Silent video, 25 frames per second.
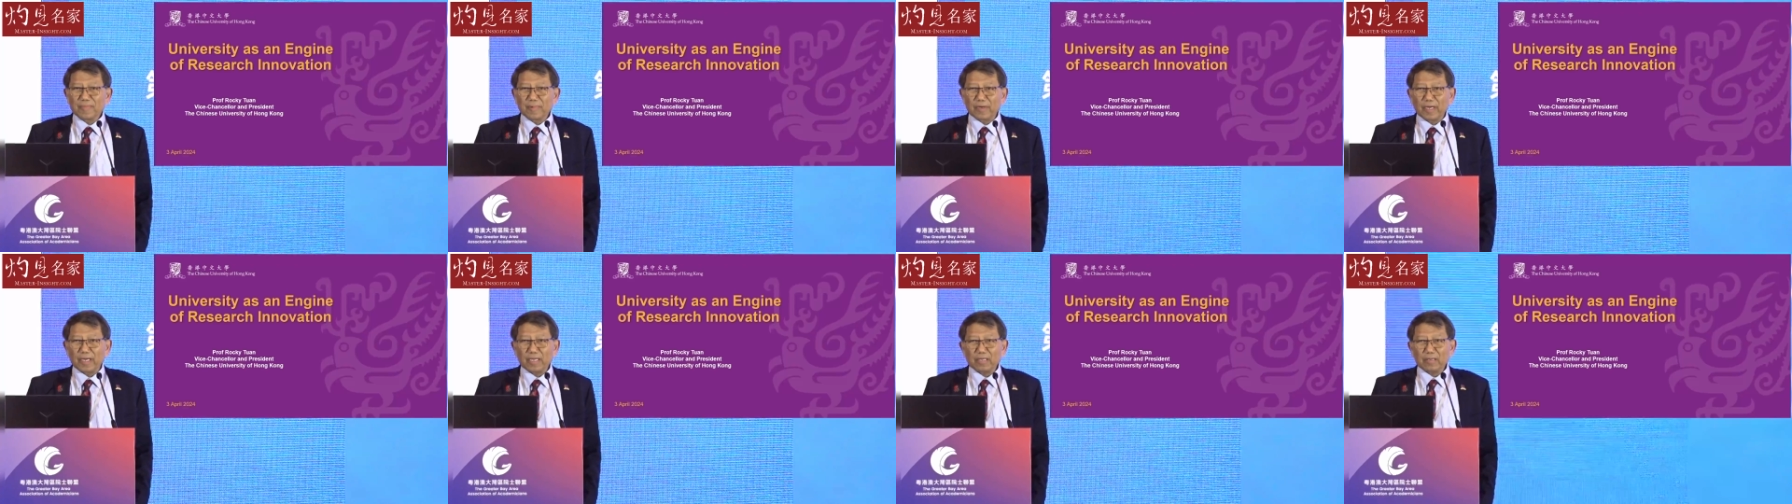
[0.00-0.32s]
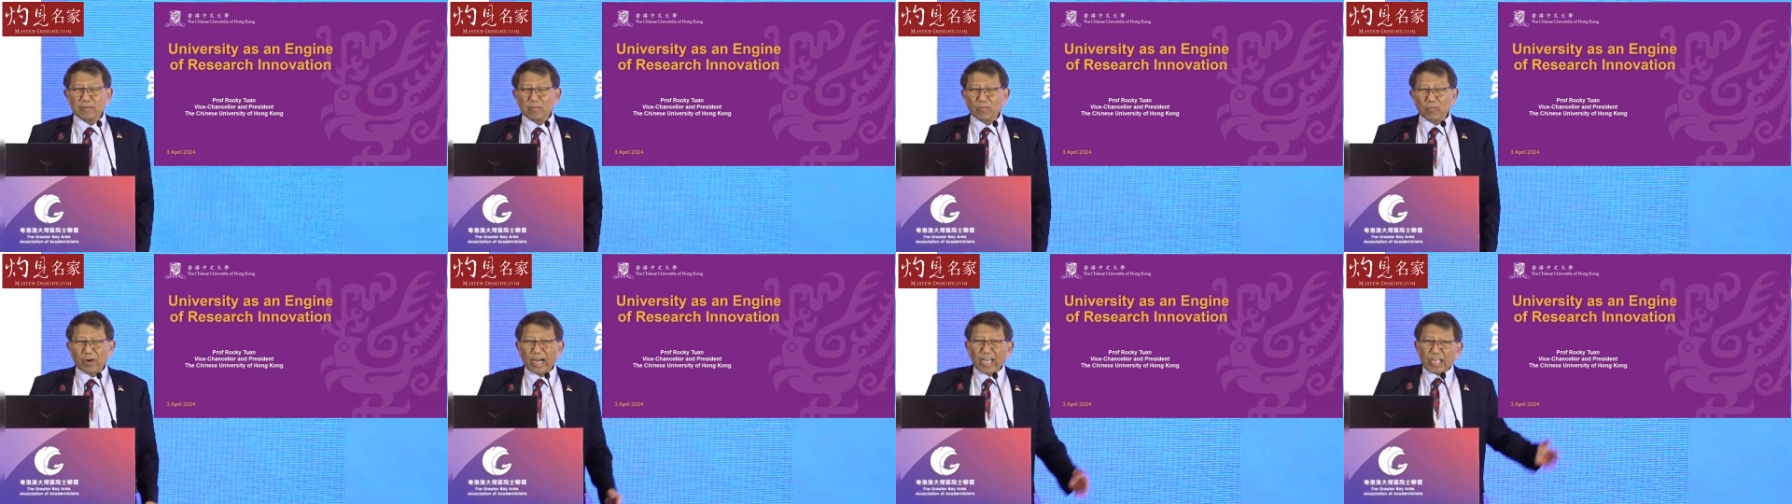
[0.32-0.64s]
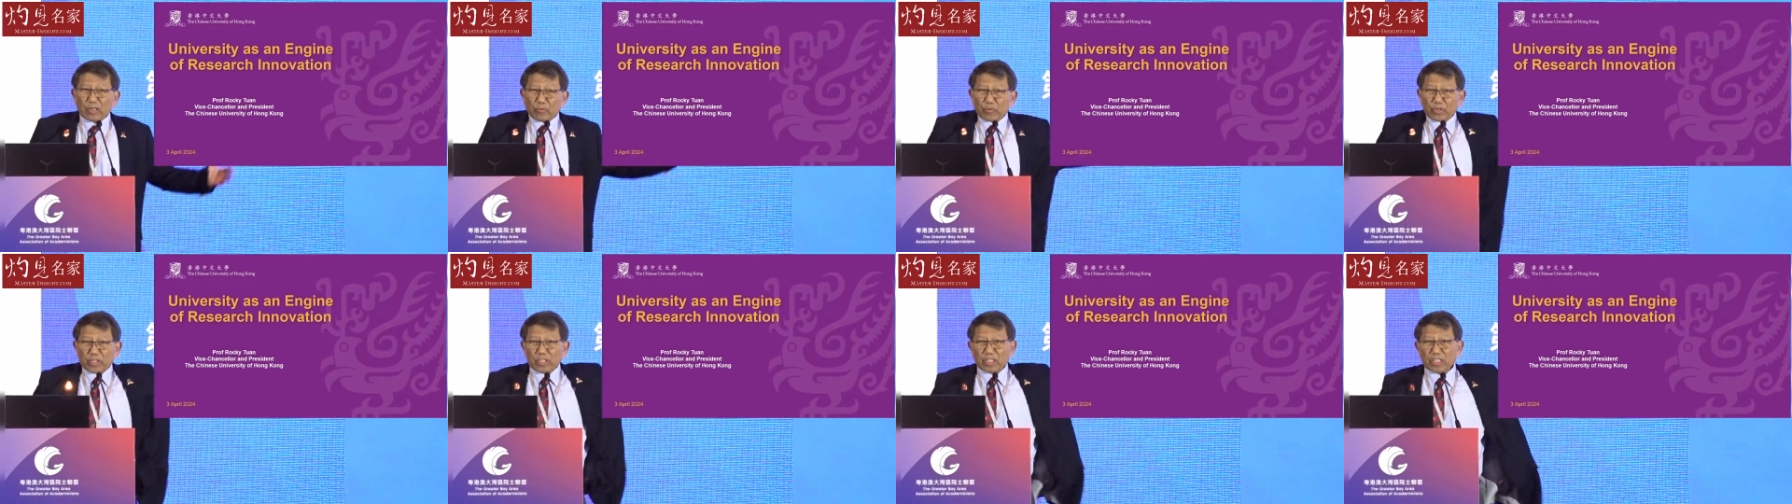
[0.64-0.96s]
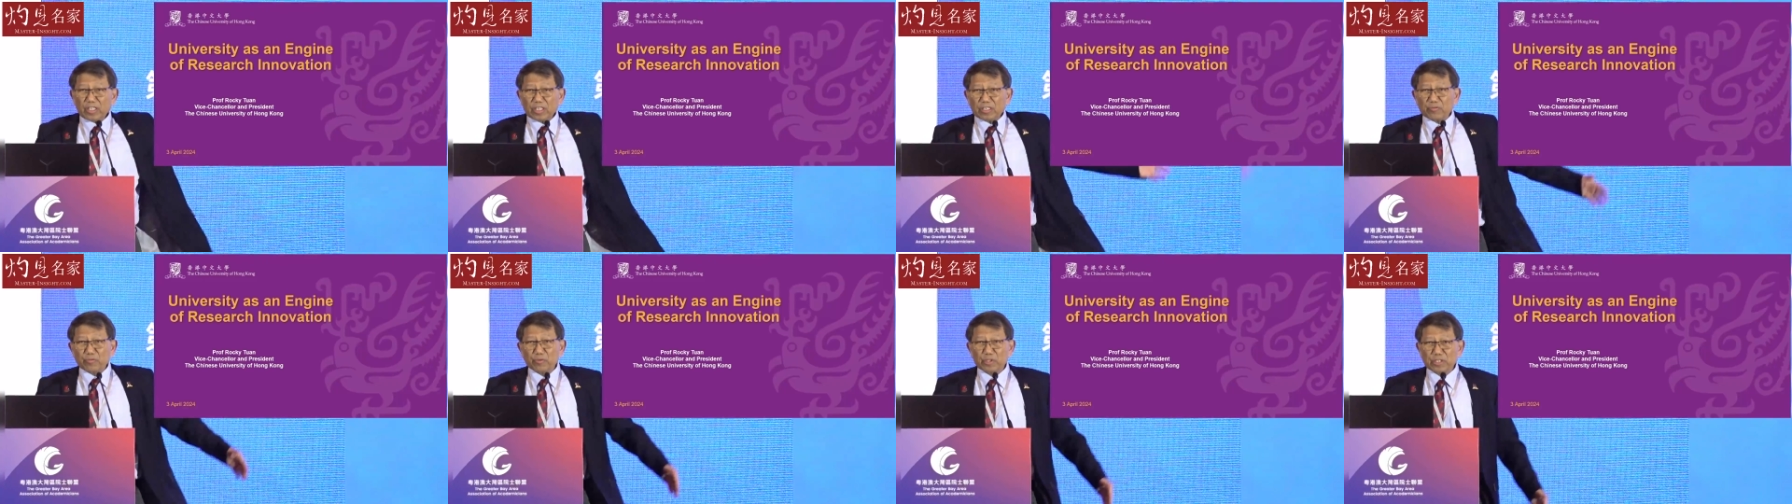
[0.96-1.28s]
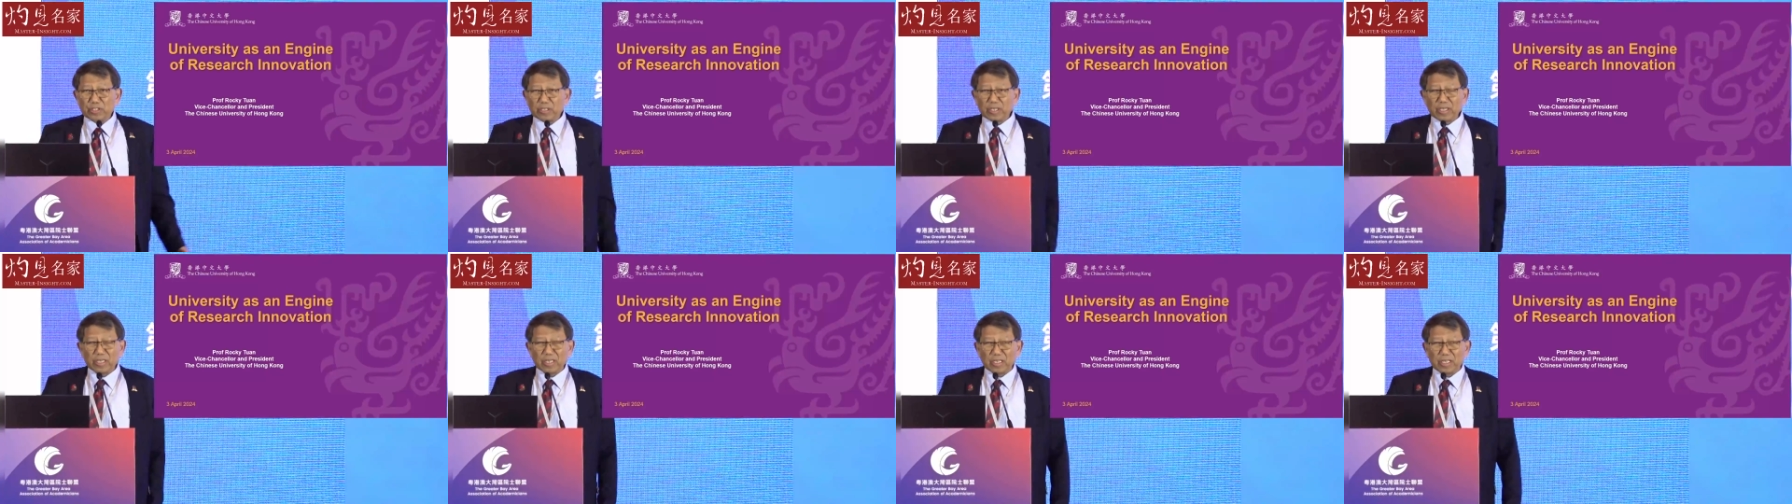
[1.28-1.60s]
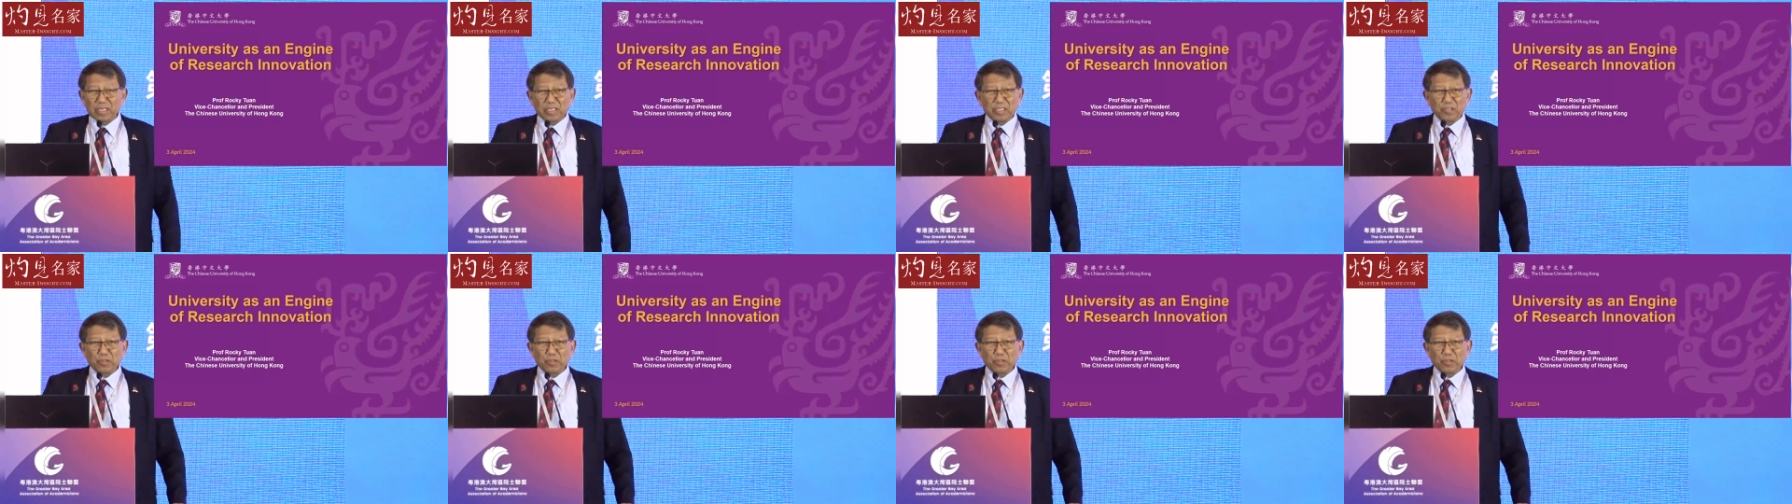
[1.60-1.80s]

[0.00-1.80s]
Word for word: Right? Why do we need a uh,